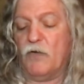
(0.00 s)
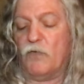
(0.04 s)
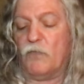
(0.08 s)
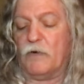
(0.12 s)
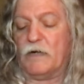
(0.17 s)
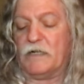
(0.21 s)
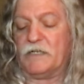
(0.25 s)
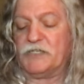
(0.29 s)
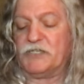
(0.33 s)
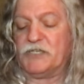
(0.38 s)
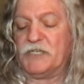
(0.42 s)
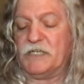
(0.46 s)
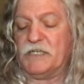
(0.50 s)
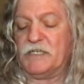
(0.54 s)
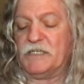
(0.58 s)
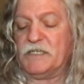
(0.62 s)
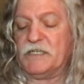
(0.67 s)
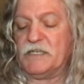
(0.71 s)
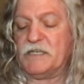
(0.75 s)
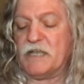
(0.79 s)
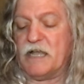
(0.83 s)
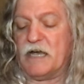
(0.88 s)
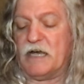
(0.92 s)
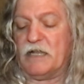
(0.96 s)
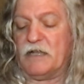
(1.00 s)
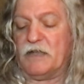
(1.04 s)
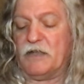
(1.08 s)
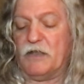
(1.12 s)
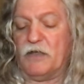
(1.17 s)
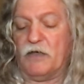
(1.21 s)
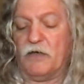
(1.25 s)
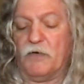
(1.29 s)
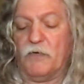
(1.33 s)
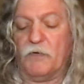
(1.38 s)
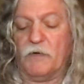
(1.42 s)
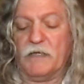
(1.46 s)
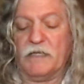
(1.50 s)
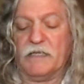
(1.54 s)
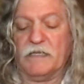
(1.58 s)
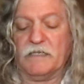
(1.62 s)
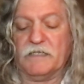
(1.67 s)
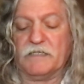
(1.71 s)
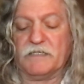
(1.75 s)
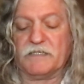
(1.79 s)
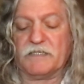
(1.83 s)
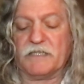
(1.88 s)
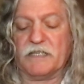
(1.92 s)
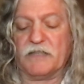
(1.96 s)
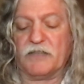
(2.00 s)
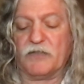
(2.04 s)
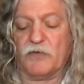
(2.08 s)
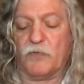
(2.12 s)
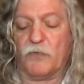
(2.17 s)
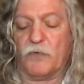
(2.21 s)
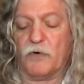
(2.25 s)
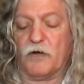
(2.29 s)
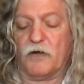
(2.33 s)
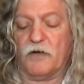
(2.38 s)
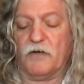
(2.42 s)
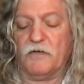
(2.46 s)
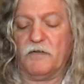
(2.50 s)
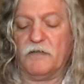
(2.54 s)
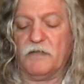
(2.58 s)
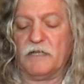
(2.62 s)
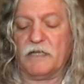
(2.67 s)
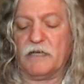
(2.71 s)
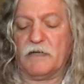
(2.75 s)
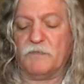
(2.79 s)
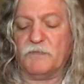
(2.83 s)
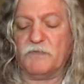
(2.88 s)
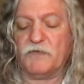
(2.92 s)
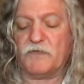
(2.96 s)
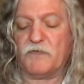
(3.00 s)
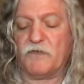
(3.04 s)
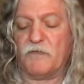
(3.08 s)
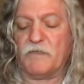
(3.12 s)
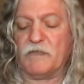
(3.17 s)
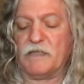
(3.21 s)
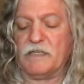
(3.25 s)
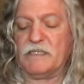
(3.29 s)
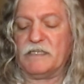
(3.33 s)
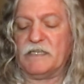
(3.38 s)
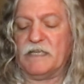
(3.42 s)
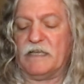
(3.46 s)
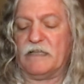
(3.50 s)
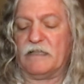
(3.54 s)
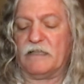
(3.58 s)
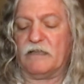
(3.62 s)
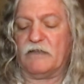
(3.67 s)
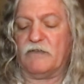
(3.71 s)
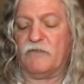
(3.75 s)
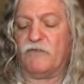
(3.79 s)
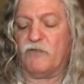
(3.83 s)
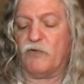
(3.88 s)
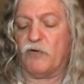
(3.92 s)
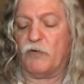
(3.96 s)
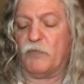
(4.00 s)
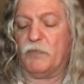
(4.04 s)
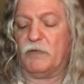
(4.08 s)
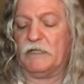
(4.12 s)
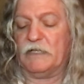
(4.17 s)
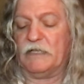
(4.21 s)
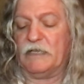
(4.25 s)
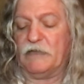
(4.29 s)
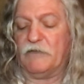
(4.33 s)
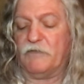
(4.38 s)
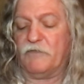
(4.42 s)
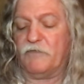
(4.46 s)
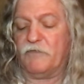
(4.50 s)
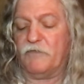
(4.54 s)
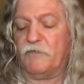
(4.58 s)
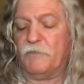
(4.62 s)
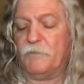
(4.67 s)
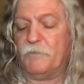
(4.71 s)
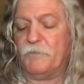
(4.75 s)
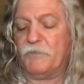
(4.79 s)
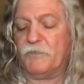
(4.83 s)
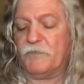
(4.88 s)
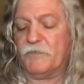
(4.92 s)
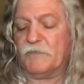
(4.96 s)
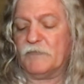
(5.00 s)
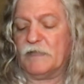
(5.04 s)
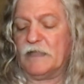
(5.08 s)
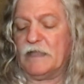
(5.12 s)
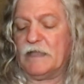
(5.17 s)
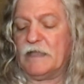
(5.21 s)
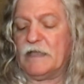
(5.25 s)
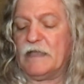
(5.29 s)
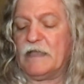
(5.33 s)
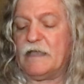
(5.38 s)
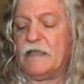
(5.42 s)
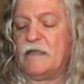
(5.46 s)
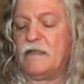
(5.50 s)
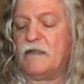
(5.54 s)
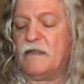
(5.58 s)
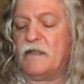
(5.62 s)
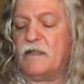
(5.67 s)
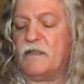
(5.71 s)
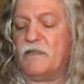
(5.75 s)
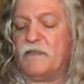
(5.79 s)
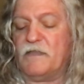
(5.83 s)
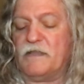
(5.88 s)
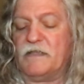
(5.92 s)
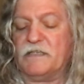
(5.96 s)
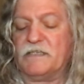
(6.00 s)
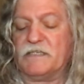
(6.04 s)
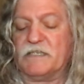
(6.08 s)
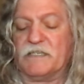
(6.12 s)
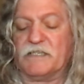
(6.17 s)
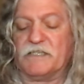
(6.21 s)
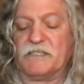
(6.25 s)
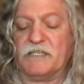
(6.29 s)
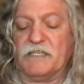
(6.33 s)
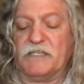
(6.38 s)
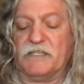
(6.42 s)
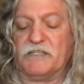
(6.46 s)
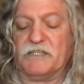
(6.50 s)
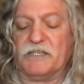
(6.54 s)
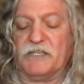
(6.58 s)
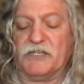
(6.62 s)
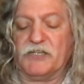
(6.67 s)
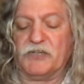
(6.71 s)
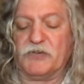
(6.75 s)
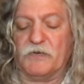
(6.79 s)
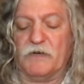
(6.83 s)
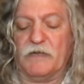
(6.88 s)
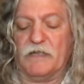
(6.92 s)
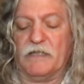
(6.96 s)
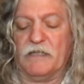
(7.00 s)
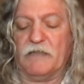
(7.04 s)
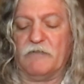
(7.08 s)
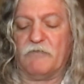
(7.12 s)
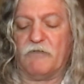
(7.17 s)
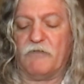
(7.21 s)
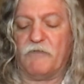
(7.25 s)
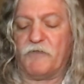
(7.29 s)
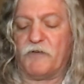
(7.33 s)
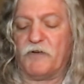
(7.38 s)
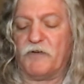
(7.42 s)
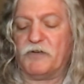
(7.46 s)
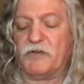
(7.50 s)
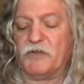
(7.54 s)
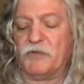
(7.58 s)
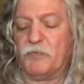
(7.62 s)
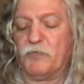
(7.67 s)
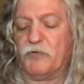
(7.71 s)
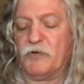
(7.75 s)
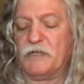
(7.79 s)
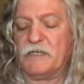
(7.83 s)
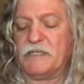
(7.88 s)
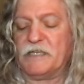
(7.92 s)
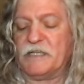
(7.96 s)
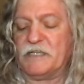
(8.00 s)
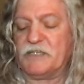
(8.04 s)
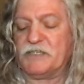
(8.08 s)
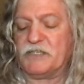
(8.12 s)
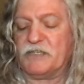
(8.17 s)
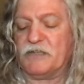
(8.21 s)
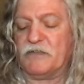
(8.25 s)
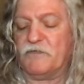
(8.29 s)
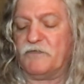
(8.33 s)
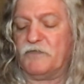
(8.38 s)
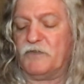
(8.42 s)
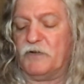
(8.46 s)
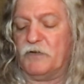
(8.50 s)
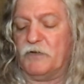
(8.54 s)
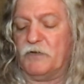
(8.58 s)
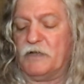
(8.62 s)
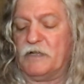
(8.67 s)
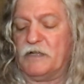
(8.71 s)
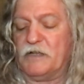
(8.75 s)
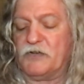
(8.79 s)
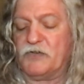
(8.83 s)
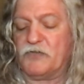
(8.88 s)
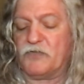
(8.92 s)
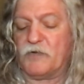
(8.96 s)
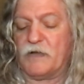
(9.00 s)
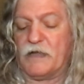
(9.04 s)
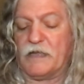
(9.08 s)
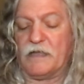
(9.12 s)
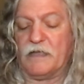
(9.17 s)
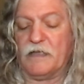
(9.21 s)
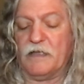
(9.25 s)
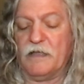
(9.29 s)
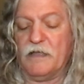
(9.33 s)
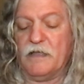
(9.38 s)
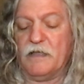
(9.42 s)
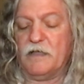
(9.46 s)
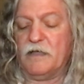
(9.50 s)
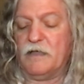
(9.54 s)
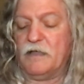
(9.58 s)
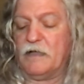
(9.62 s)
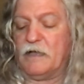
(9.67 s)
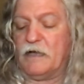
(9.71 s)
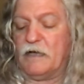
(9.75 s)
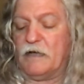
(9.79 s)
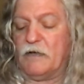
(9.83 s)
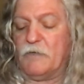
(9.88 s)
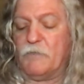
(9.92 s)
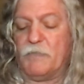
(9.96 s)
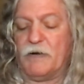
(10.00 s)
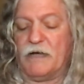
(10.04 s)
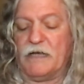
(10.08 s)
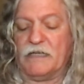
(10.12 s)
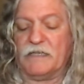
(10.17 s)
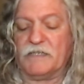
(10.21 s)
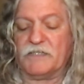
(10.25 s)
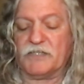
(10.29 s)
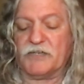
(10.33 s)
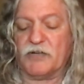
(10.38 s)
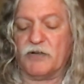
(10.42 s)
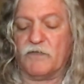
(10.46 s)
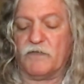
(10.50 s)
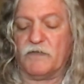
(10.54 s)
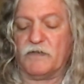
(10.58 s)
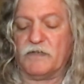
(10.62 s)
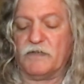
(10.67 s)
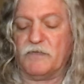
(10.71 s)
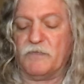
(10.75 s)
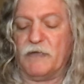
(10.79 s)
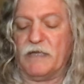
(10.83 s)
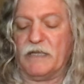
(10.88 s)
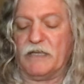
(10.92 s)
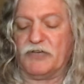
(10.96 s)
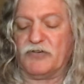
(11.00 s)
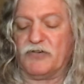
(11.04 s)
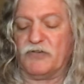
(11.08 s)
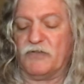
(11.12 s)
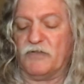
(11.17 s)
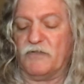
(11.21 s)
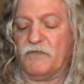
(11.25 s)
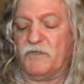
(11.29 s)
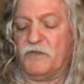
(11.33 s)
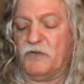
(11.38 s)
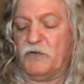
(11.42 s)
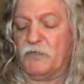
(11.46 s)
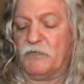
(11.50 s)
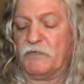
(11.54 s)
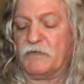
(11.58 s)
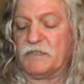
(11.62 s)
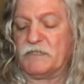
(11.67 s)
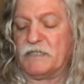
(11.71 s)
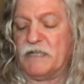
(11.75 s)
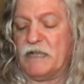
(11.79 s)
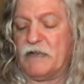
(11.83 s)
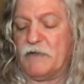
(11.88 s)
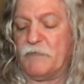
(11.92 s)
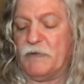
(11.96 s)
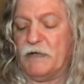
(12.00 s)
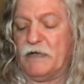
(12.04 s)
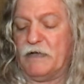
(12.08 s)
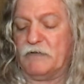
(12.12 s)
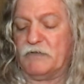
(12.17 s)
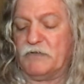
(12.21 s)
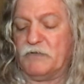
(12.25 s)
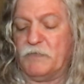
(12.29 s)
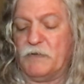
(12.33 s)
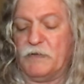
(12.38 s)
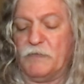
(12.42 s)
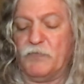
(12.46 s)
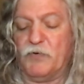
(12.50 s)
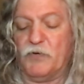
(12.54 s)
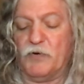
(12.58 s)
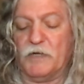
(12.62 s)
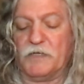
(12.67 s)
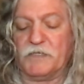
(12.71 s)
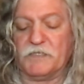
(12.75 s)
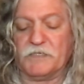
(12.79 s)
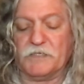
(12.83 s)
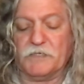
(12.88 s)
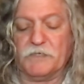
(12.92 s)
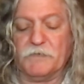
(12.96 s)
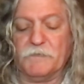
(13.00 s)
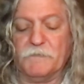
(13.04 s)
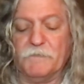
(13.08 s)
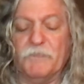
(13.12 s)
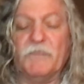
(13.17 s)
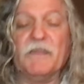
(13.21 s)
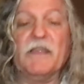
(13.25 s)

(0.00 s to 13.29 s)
What she did not know is that the word comes from the Italian for belief. In the 16th century, it referred to pre-tasting food and drink by a servant to make sure the food was not about to be poisoned.